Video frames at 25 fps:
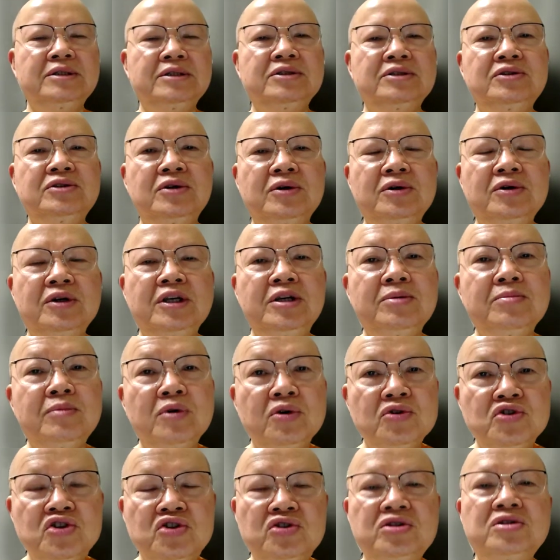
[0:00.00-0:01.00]
So
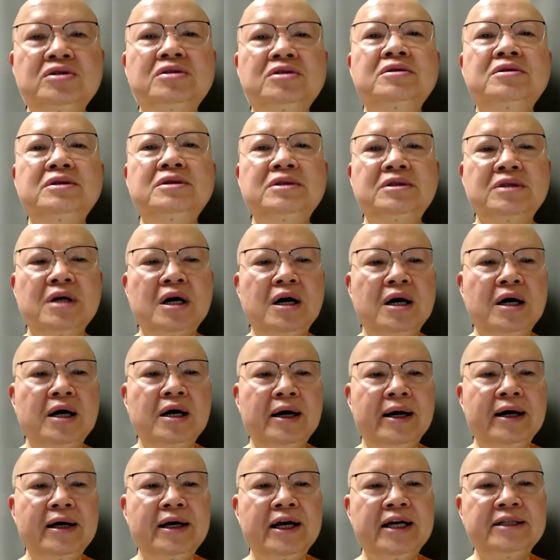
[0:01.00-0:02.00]
emotions
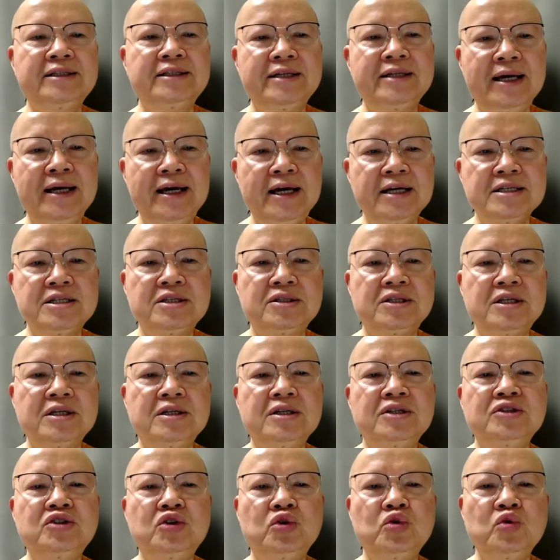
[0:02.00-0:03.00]
are attached
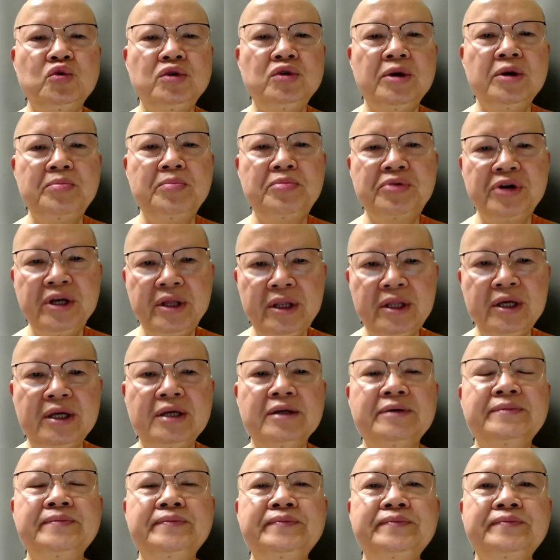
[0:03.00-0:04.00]
to the
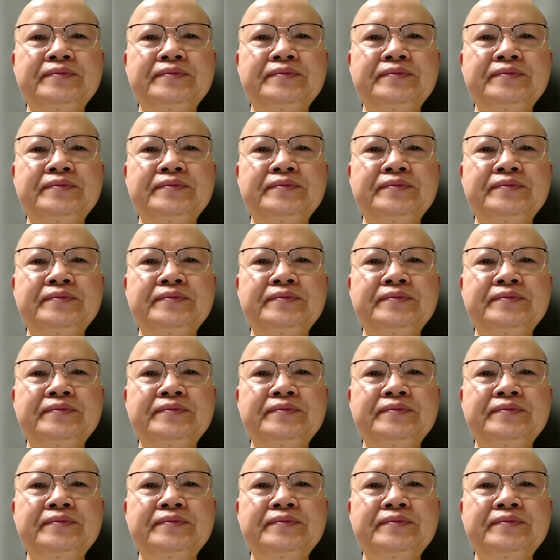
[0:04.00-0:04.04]
breathing.